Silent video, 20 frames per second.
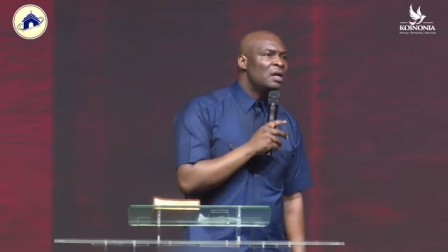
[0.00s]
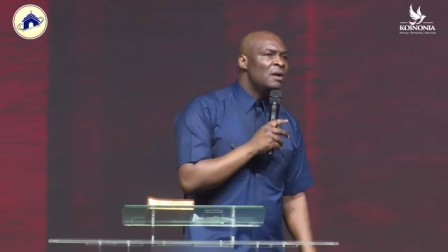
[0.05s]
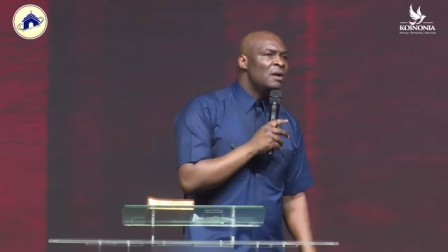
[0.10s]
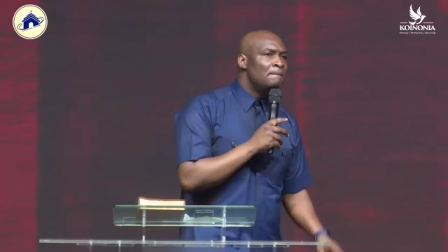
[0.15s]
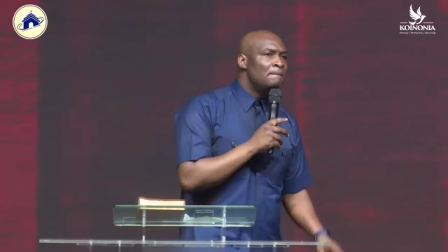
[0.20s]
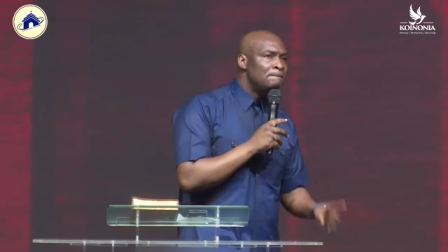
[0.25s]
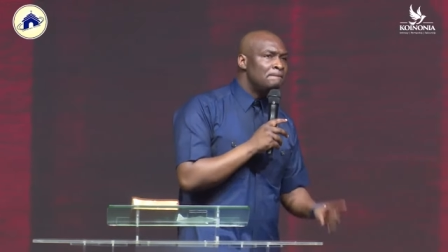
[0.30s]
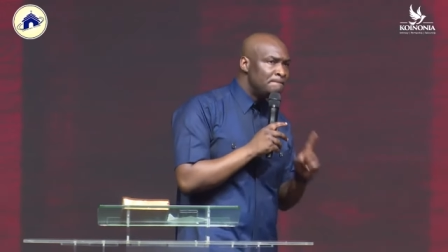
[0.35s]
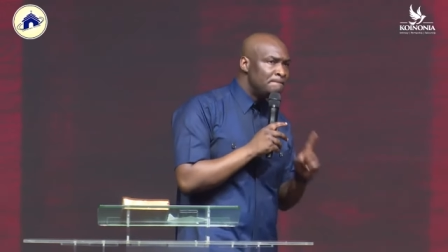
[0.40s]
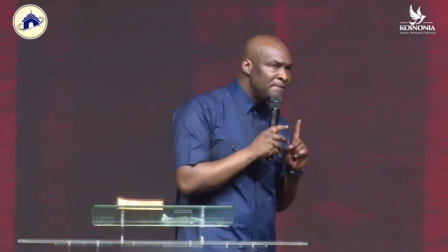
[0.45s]

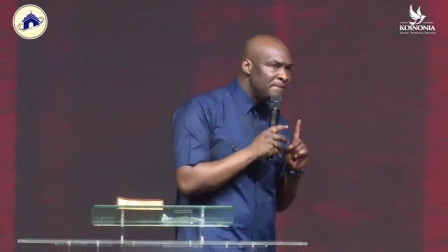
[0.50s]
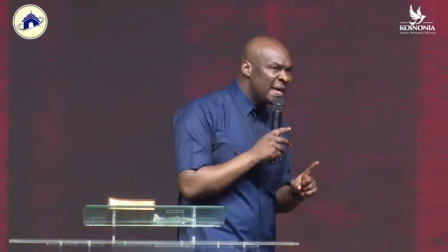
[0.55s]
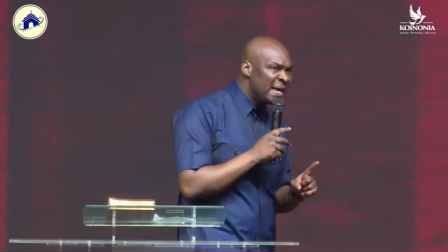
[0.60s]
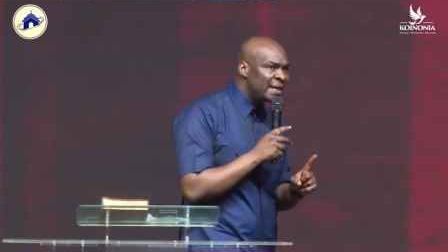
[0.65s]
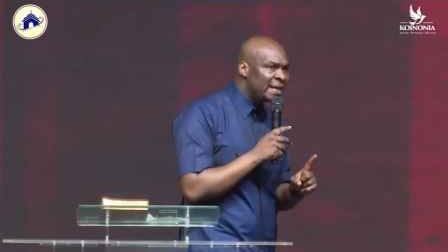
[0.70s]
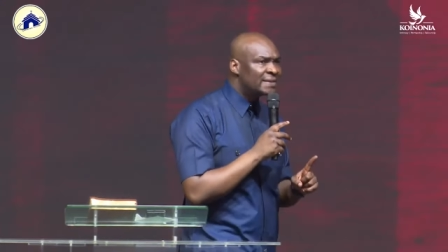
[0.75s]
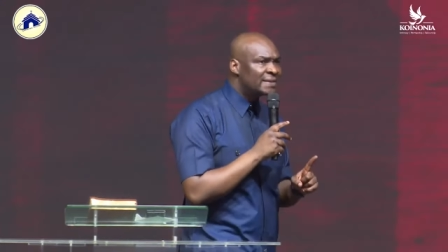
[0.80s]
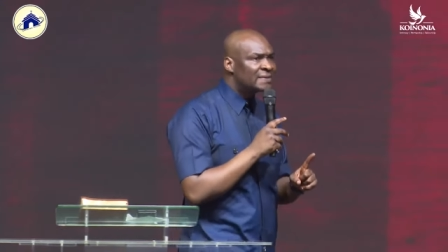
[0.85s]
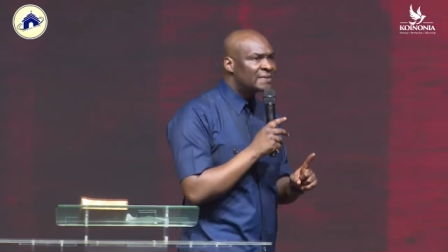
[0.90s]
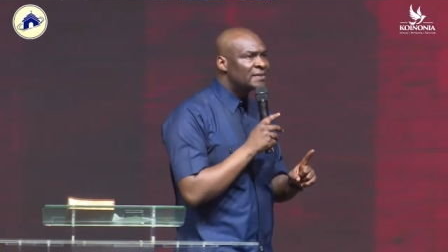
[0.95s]

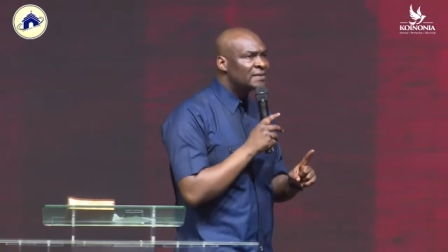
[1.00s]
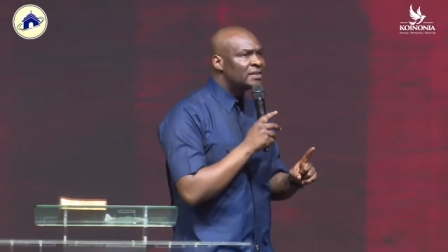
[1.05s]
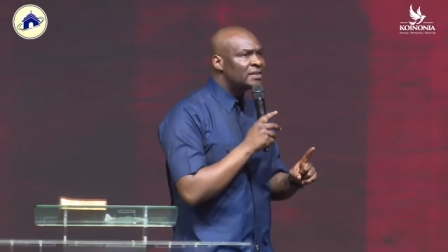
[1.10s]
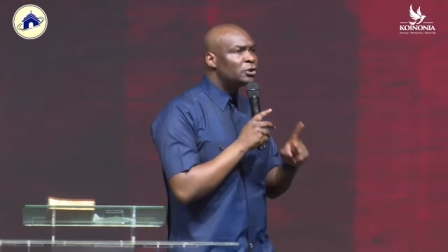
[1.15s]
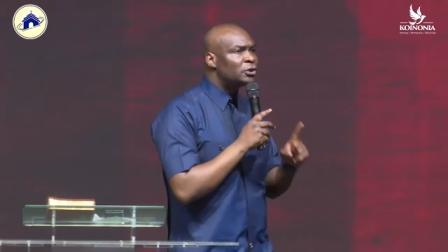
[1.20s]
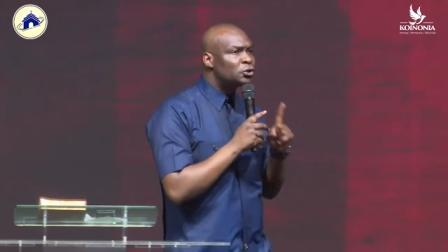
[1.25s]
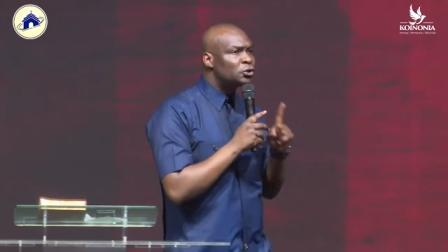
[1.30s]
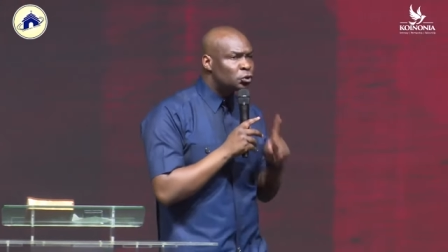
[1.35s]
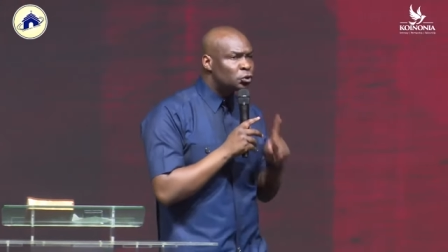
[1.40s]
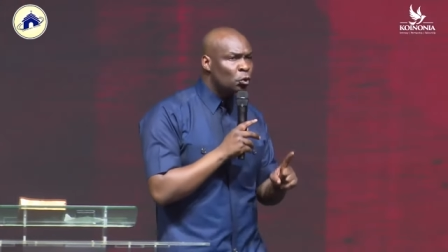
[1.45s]
Mix the
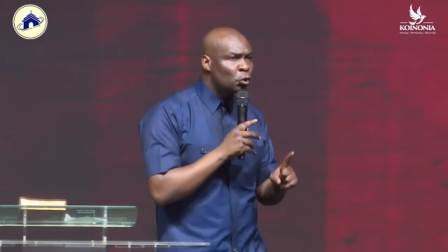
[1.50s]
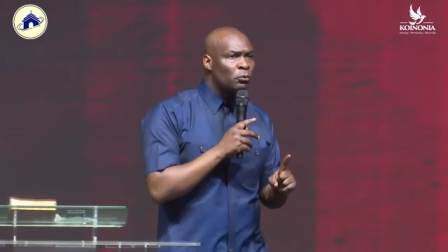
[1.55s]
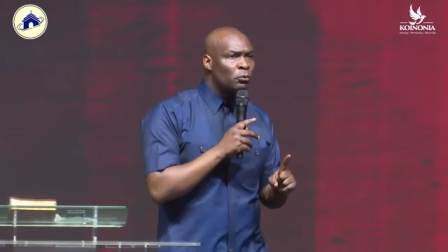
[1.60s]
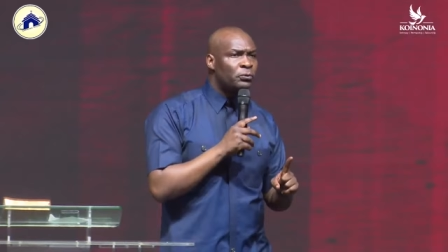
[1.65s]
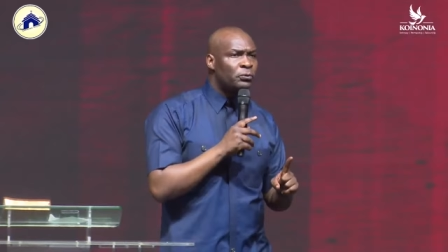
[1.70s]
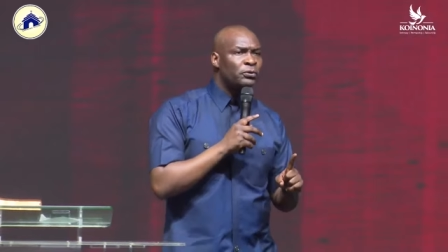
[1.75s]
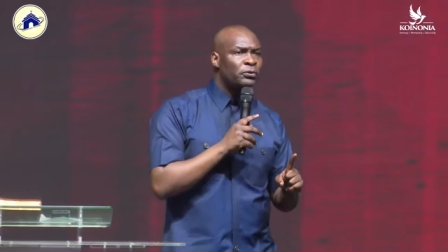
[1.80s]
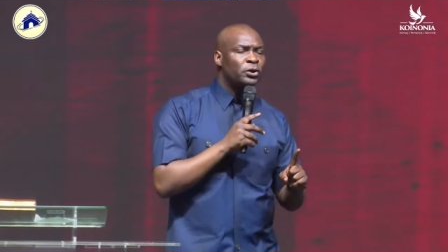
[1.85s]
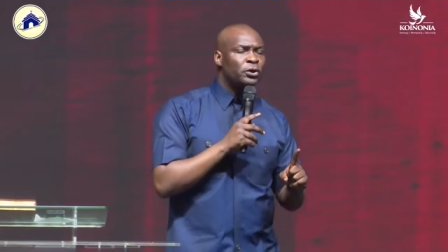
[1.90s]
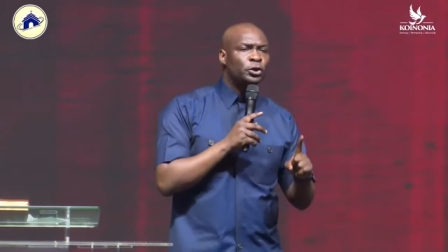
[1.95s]

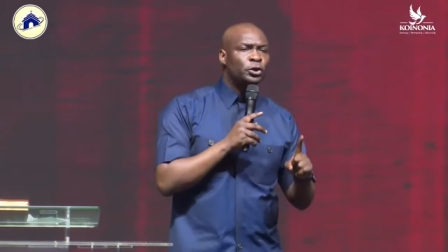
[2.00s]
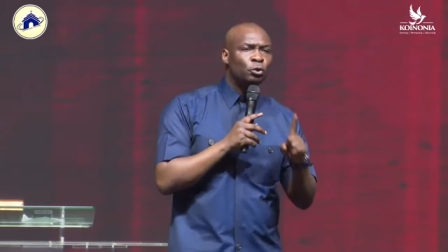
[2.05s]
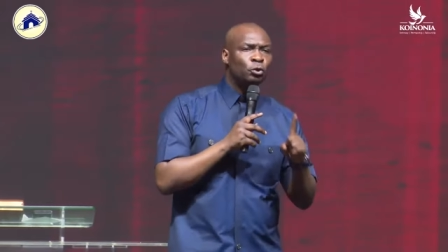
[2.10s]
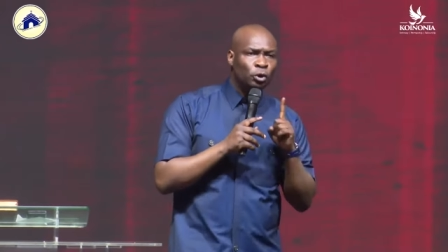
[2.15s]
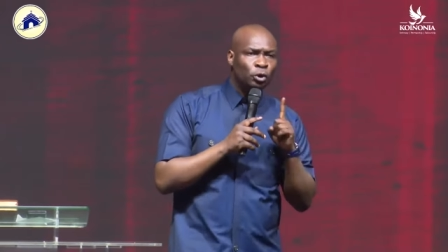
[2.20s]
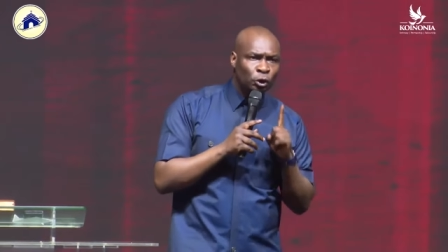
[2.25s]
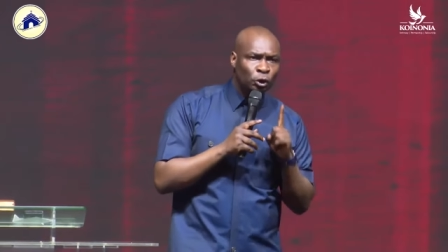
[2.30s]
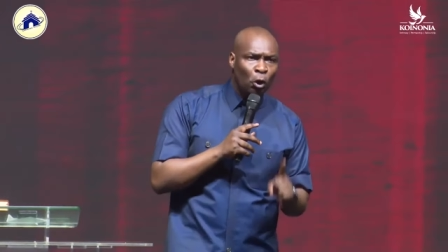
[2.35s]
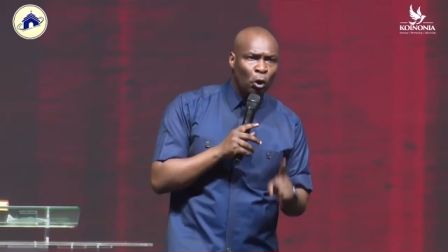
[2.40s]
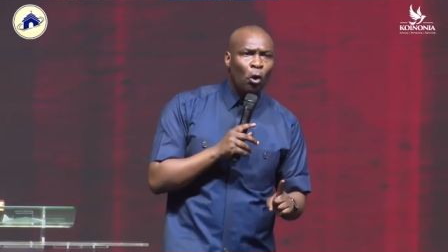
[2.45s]
truth you
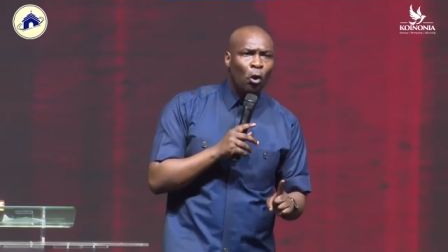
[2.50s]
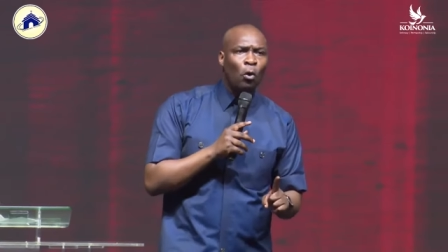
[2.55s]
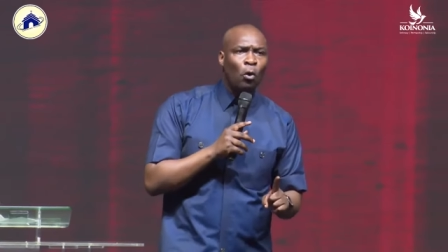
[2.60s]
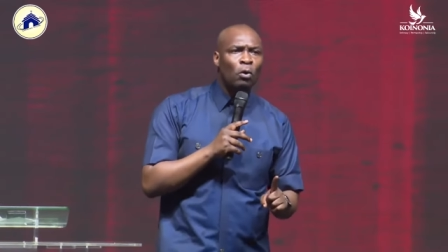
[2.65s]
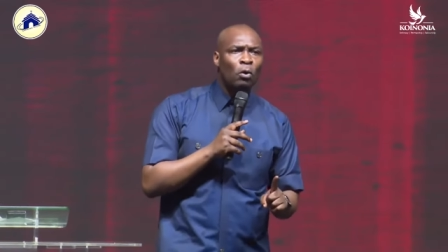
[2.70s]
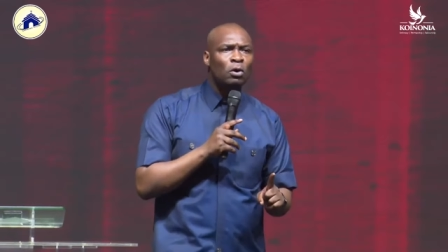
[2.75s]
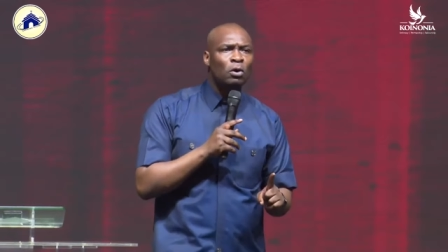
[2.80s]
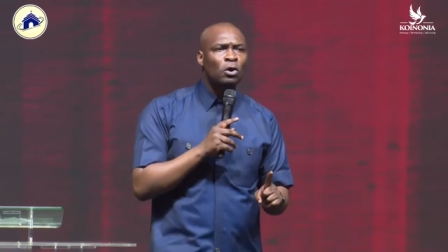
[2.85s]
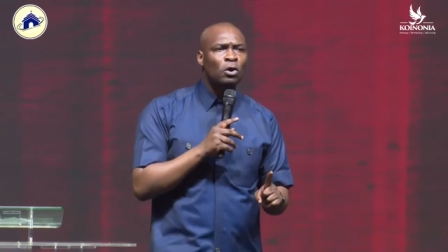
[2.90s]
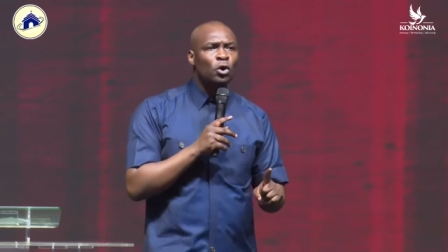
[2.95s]

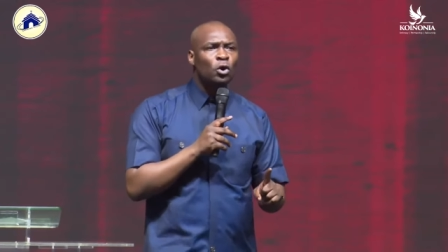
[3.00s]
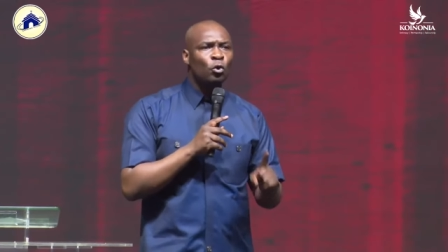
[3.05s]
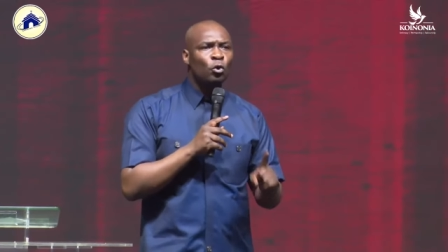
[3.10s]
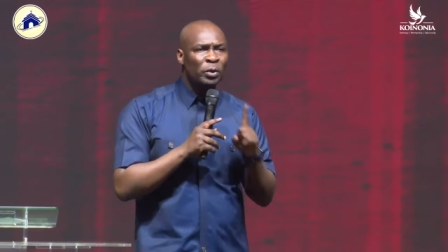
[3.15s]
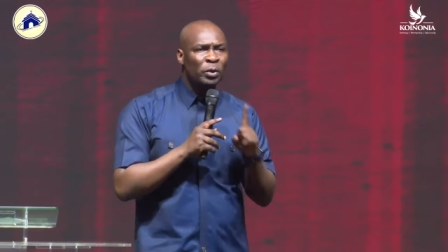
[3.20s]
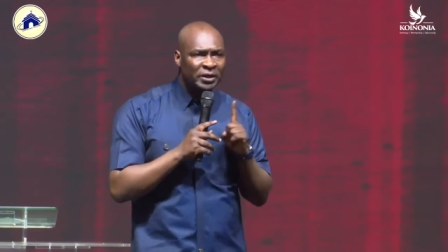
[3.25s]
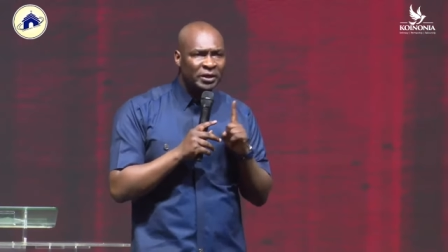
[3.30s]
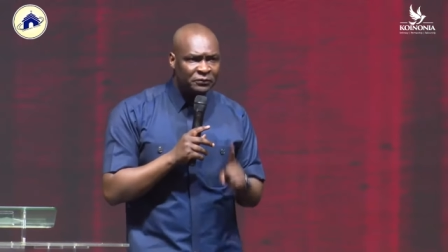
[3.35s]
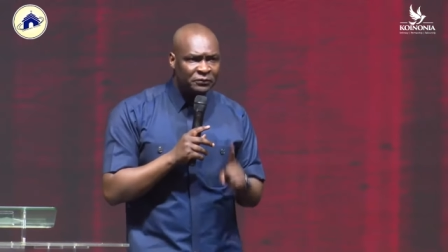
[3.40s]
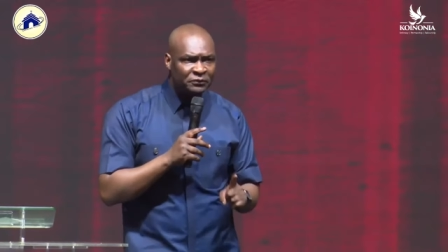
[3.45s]
know
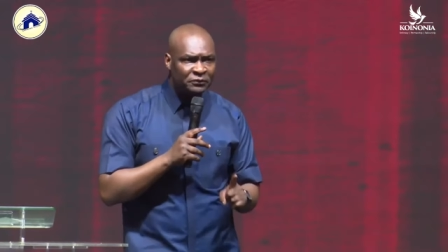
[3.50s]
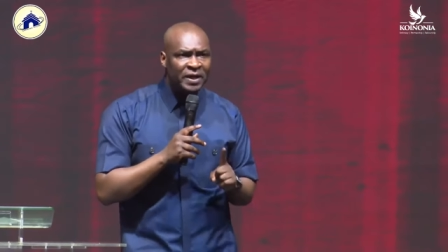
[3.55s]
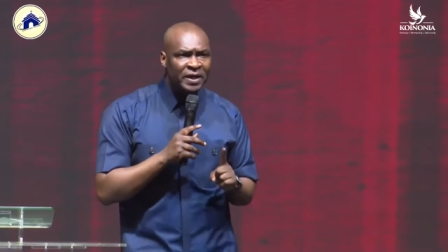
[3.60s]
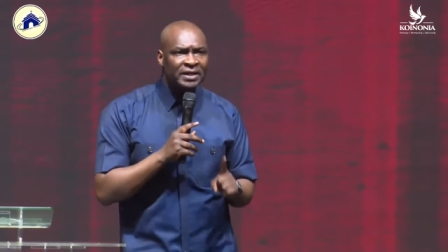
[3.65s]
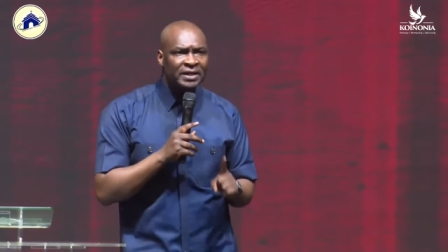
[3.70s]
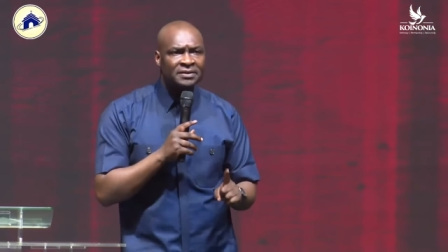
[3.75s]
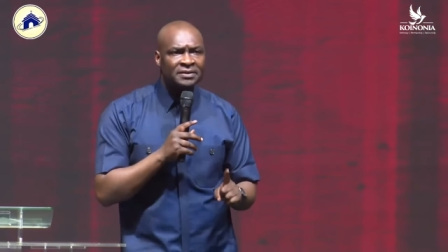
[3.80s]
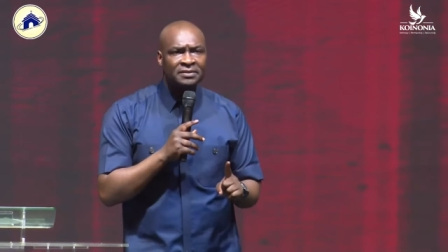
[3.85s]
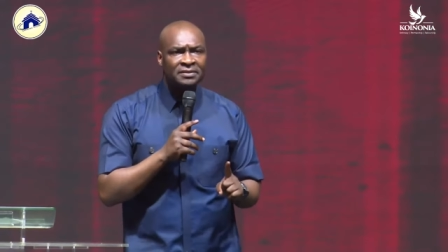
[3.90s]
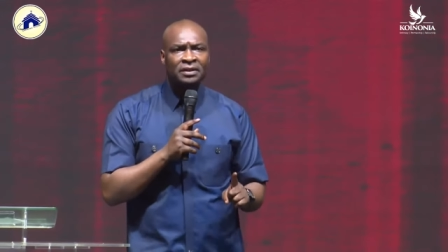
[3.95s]
with
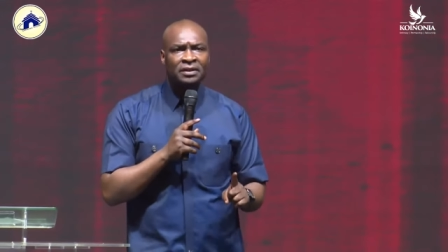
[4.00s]
faith.